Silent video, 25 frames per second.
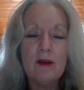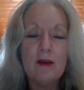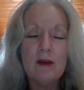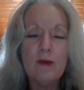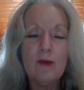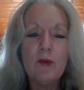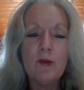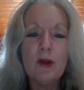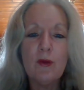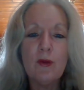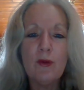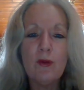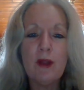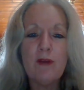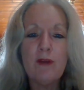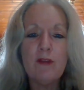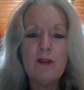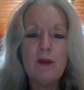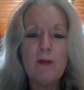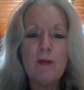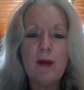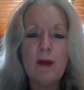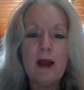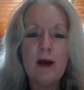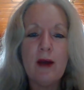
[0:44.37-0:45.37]
We all have the
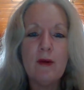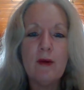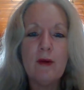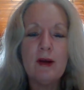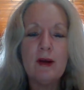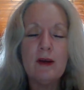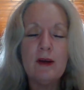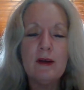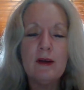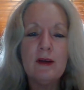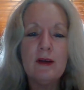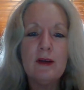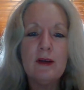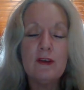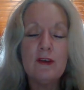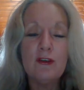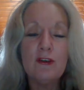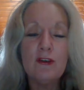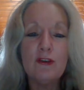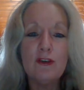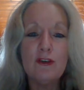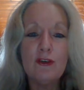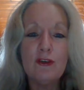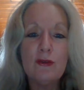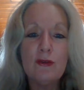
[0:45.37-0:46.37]
power to
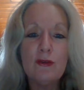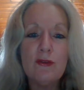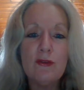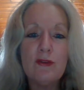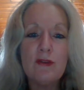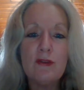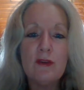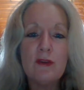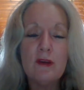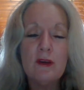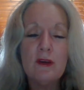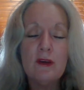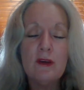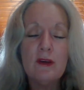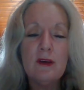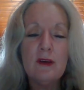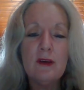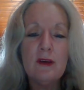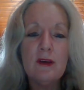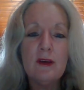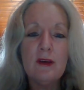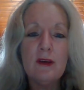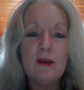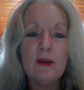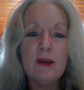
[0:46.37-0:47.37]
choose
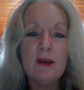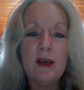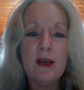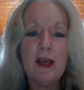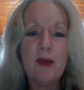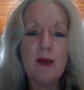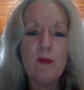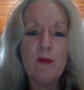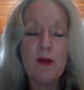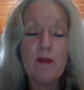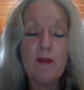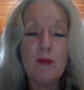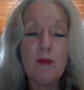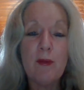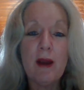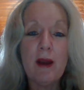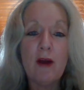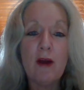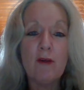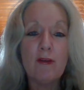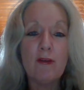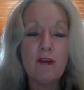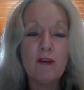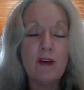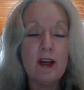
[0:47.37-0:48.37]
and we have the power
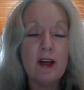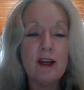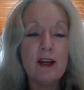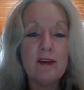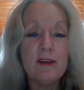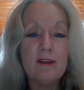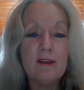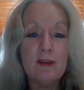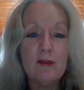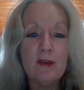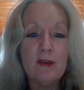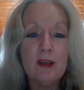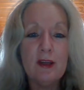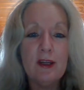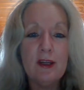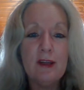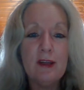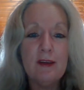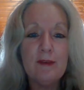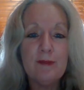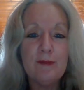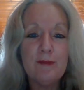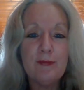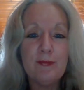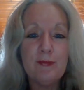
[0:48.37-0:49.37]
of
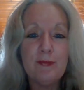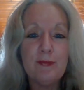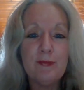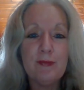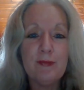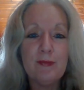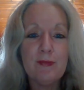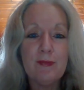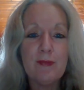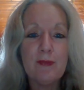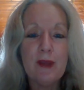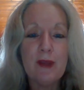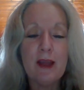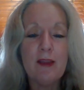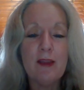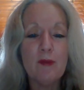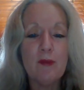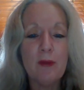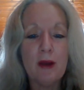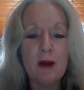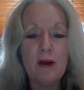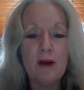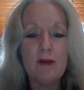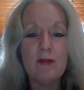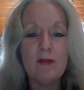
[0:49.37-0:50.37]
creativity and the
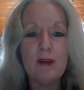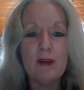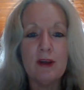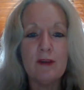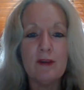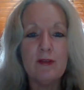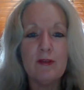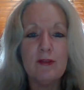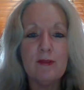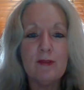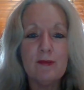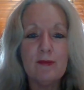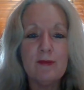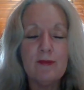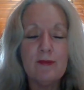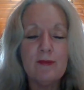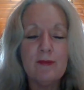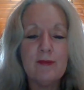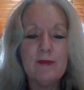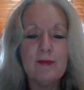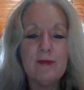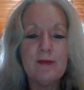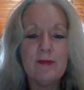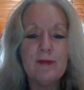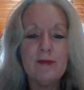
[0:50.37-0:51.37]
power of love.
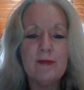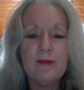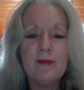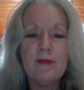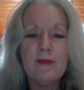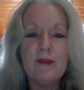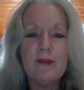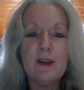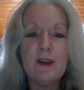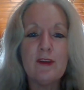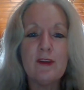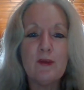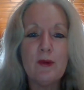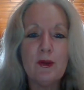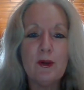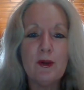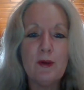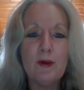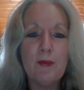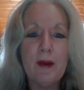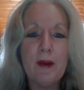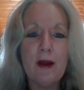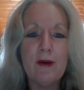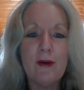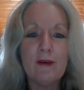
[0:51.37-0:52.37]
That's where your
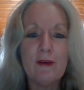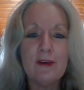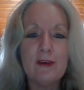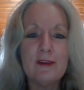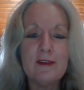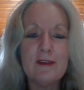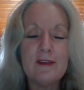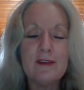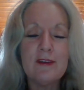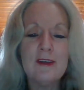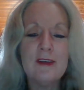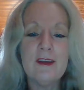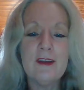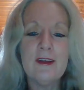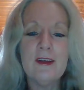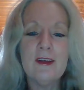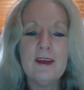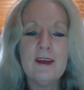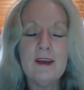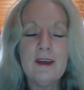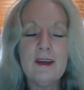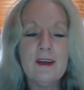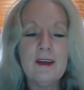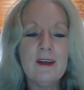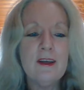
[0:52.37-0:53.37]
power is.
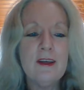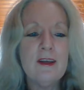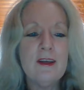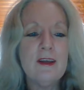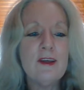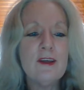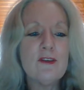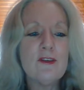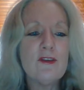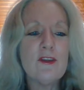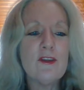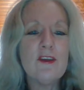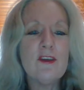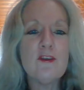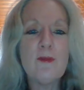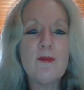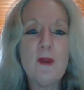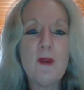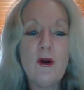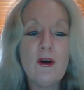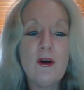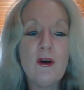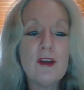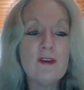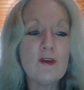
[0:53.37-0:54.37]
So this
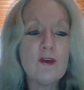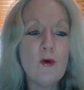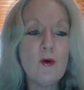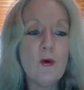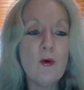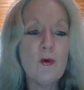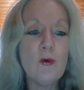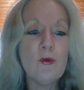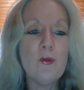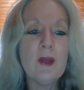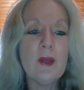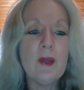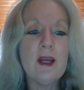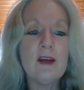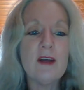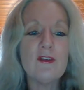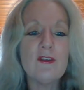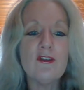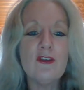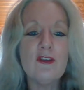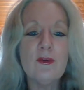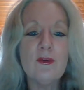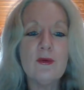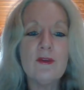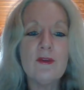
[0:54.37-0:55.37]
blog is called We Are
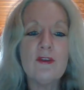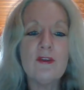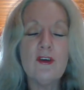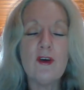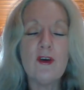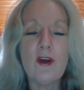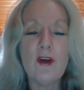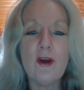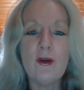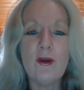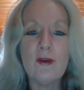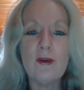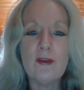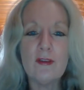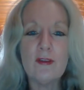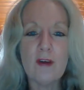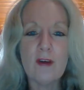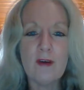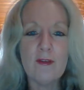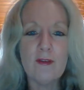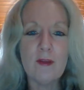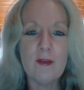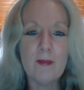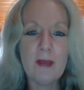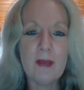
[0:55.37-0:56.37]
Stewards Not Owners
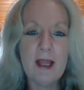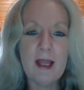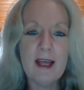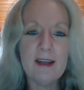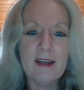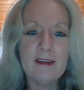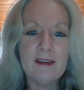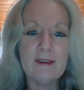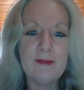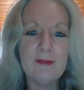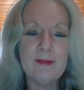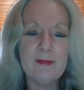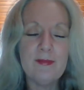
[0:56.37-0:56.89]
of the Planet